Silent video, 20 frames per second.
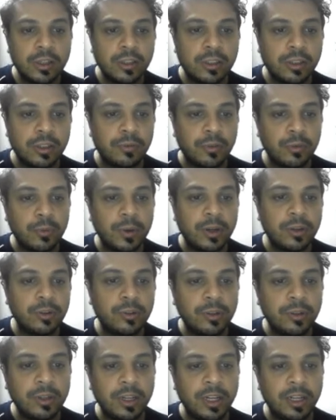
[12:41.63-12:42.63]
So if you were
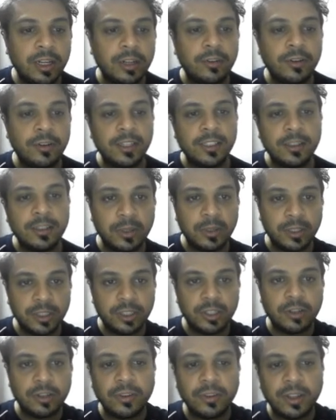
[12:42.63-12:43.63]
to increase the
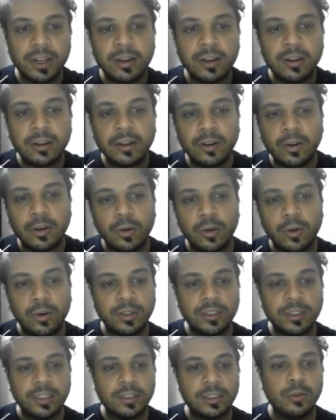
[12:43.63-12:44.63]
margin of error
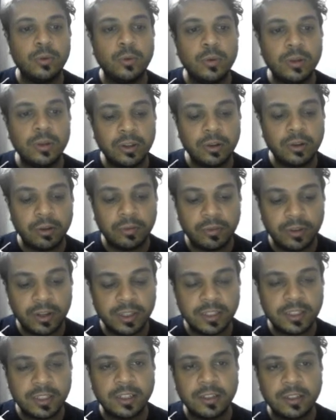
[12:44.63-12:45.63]
or just lower the
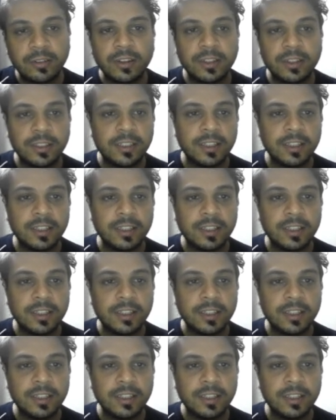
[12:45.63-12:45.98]
confidence interval,